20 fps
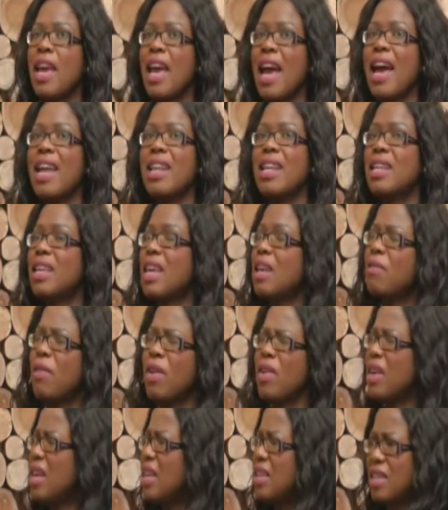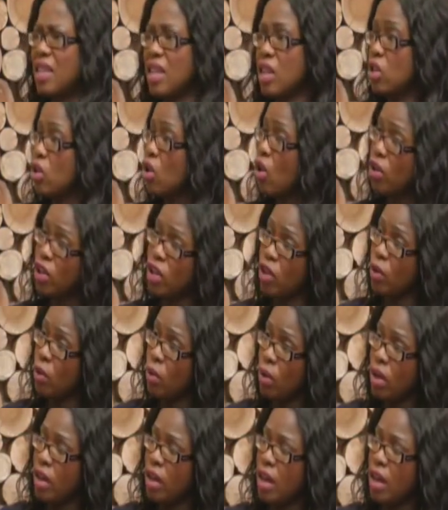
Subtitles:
and it can very easily knock you